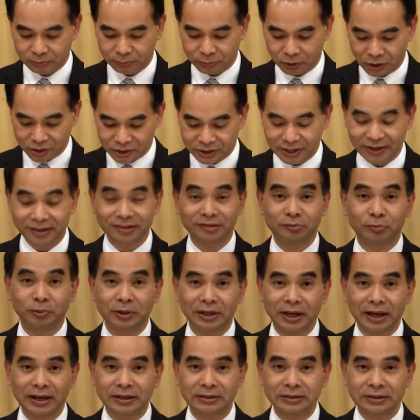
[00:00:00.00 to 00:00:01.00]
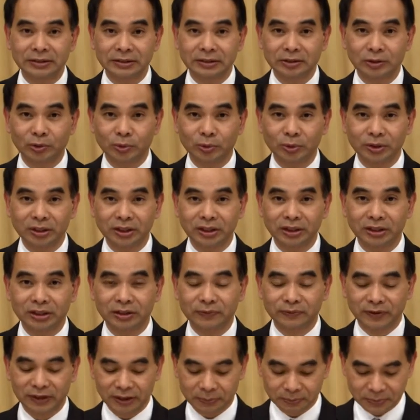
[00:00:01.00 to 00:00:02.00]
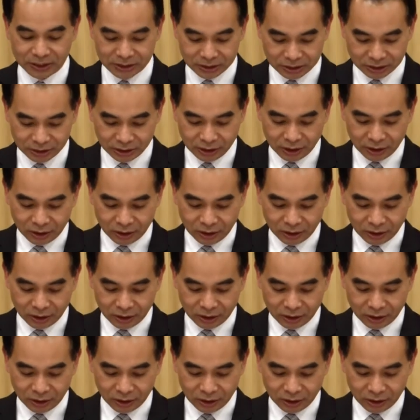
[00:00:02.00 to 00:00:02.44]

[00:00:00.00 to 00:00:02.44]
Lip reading: projects related to the development